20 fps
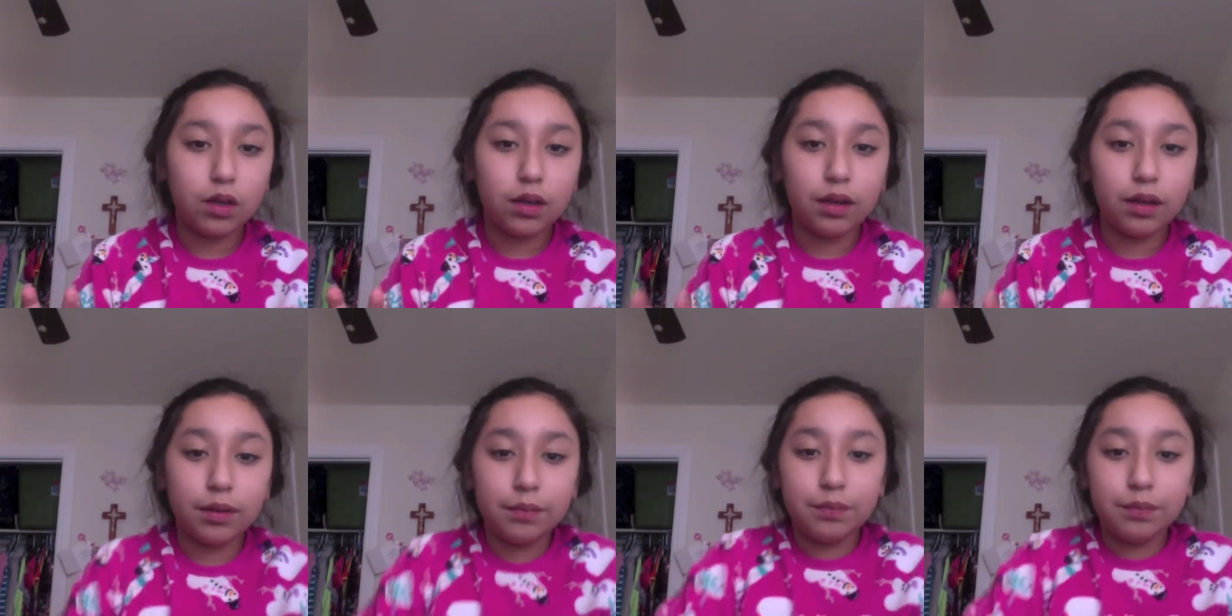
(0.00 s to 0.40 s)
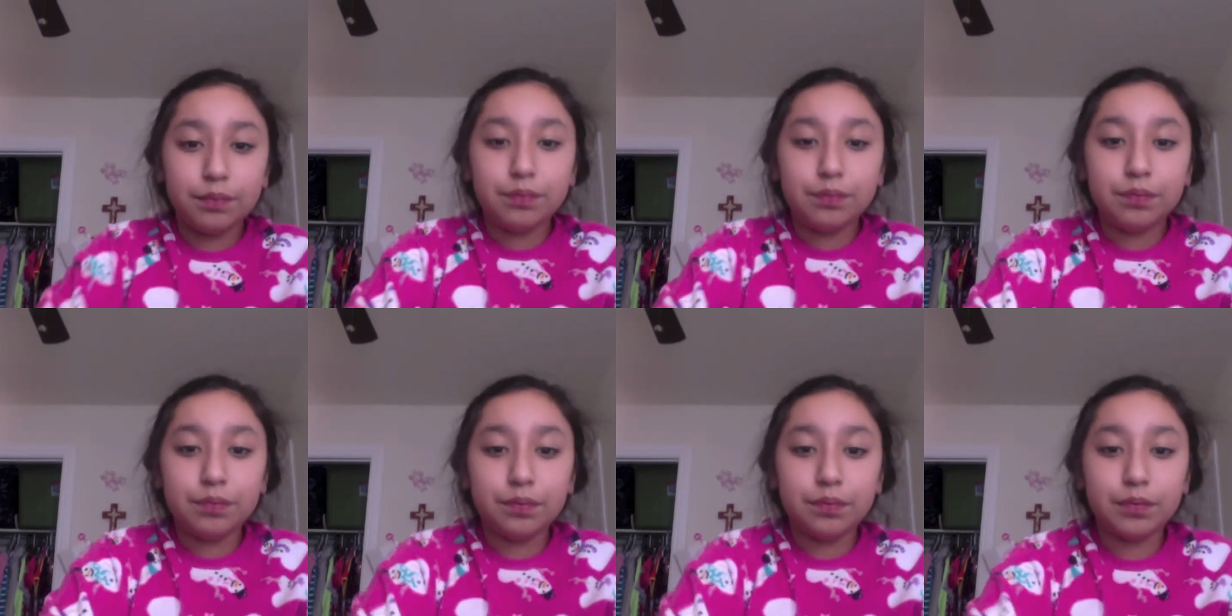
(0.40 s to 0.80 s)
um
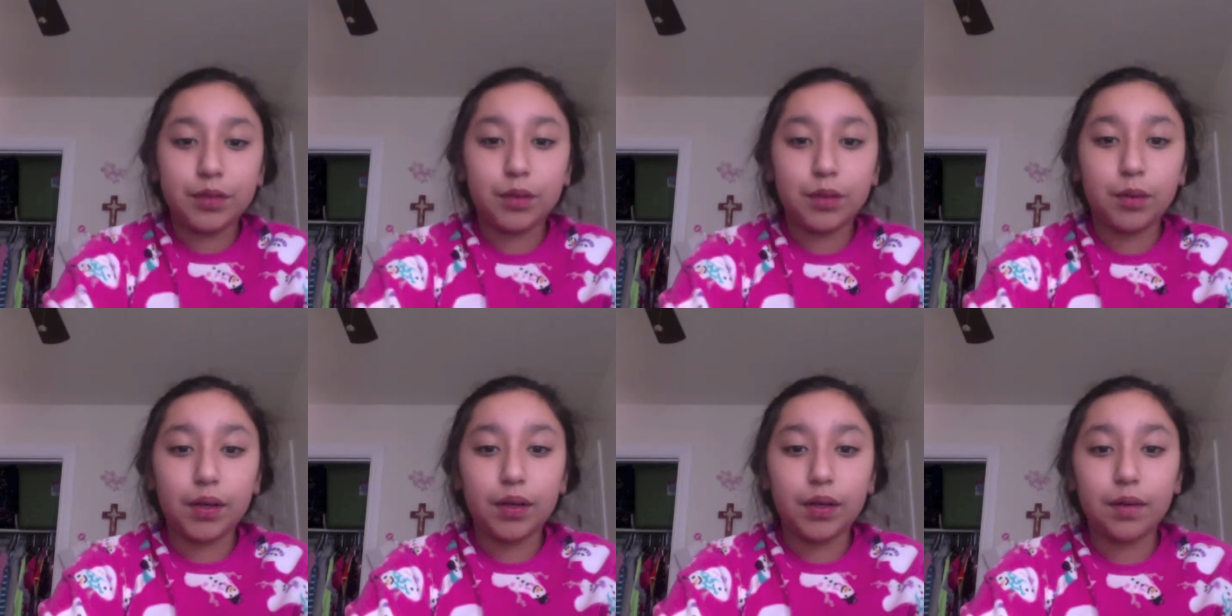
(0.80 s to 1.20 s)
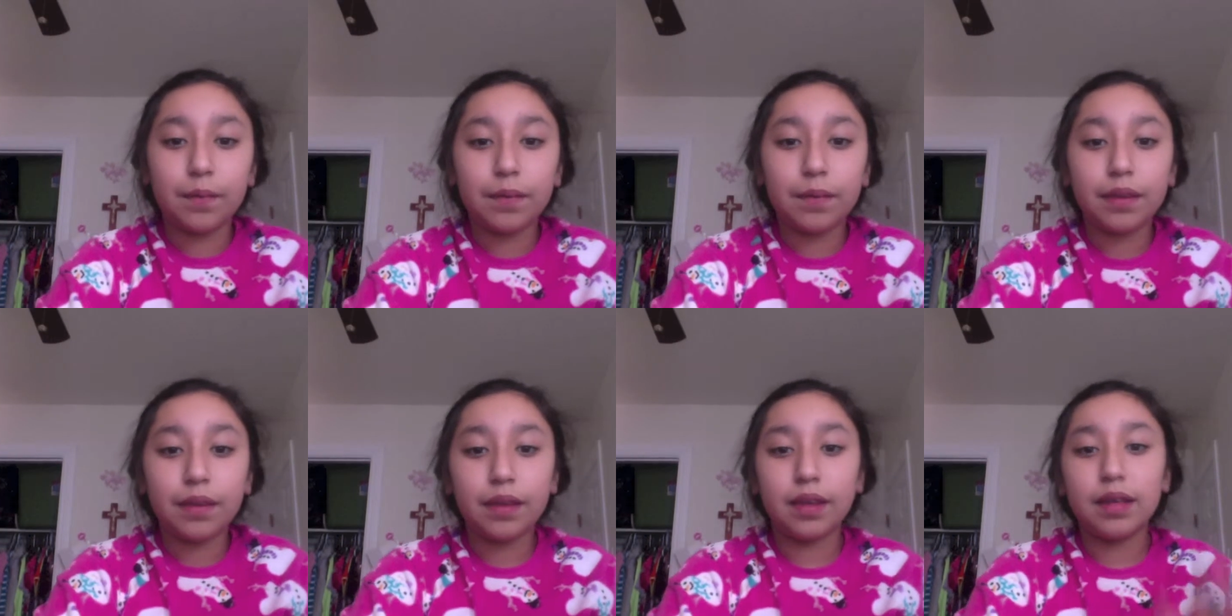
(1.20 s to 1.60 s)
no way
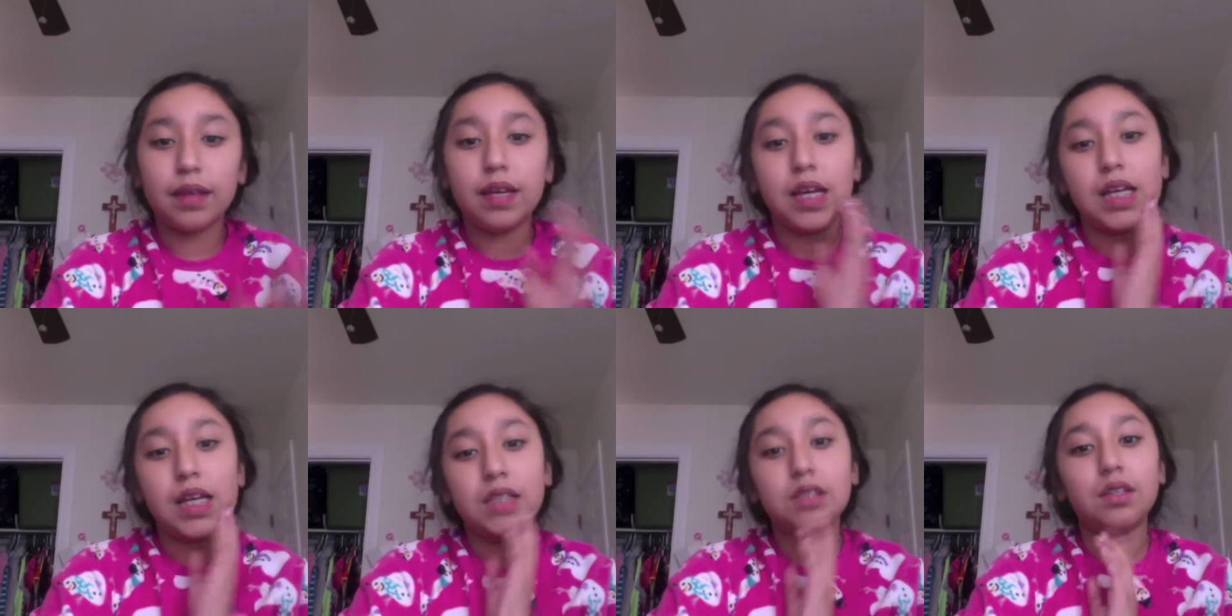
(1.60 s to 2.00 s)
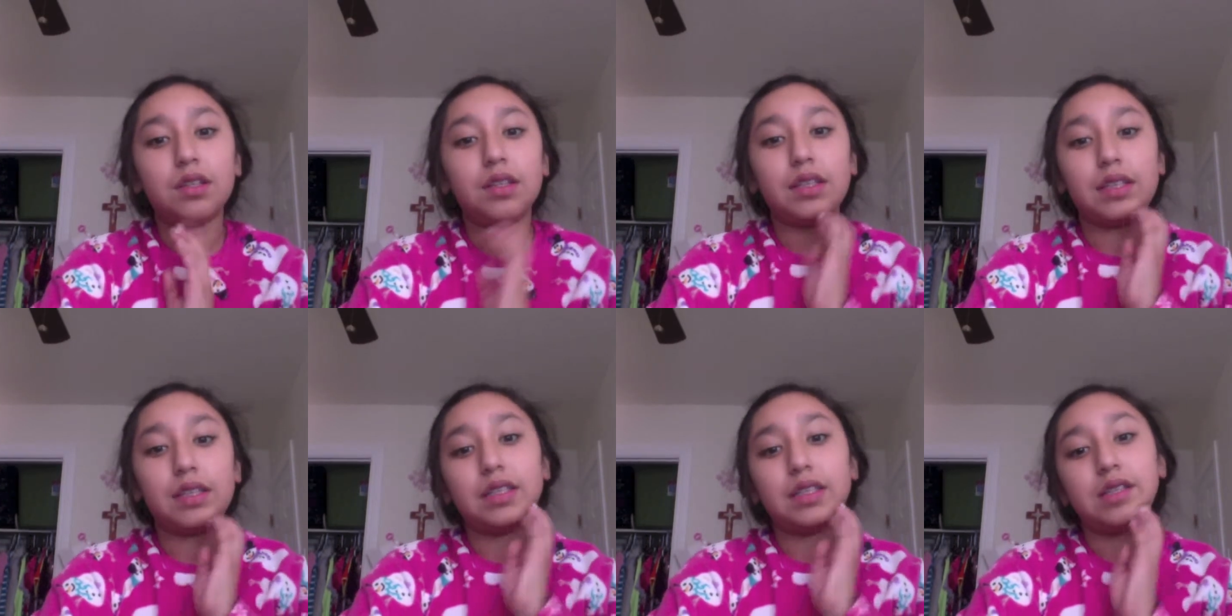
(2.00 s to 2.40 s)
so
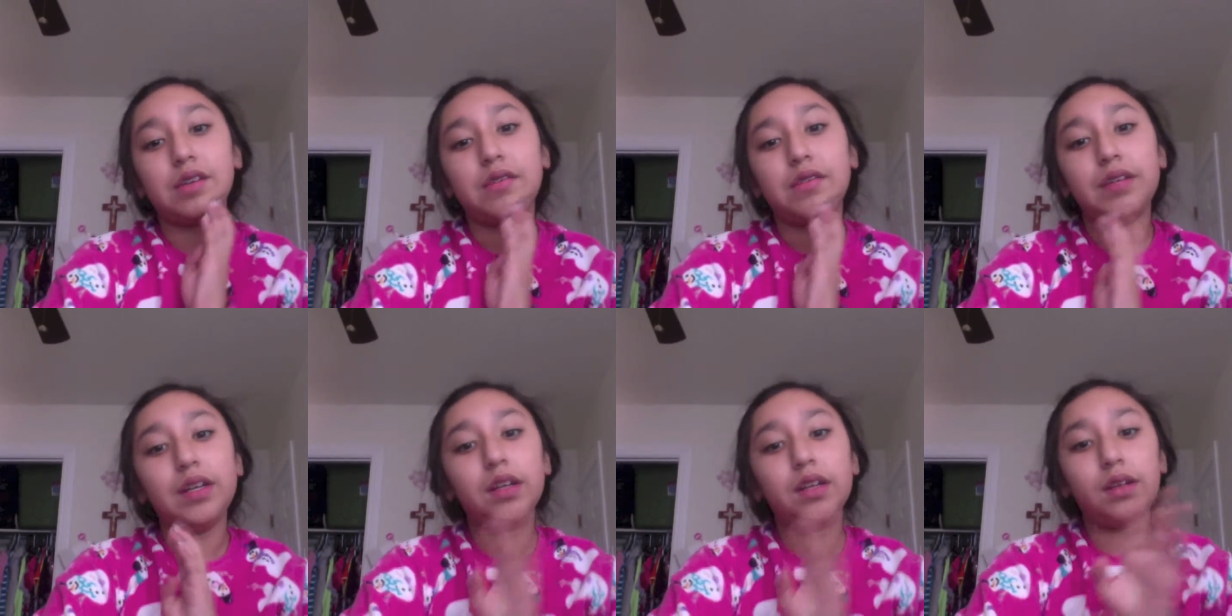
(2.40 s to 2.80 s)
this is already